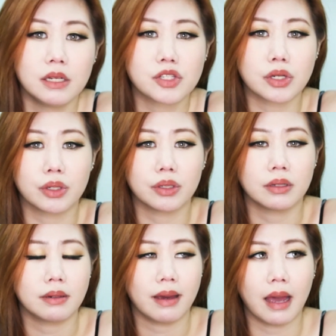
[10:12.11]
So
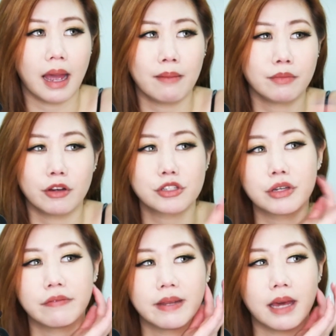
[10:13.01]
I'm not
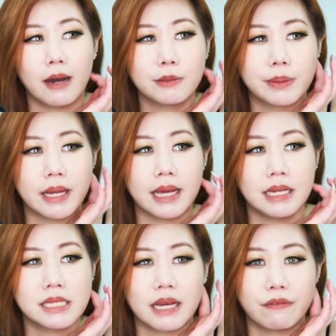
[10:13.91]
sure if it helps, but at
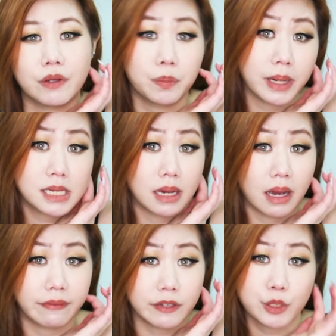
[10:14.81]
least I feel better
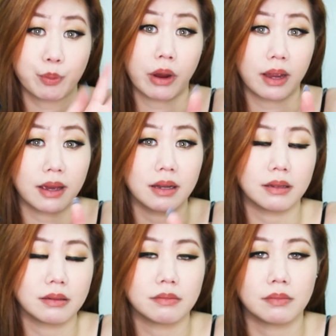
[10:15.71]
after spraying it
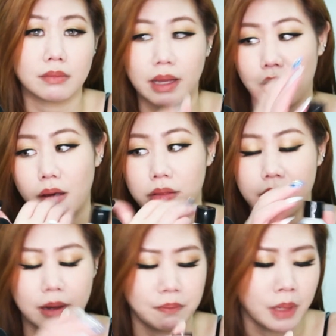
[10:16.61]
like on
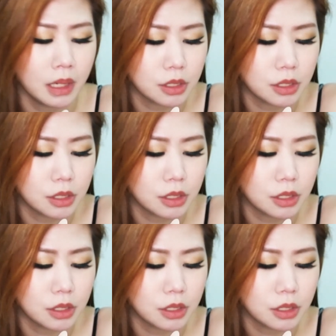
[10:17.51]
them.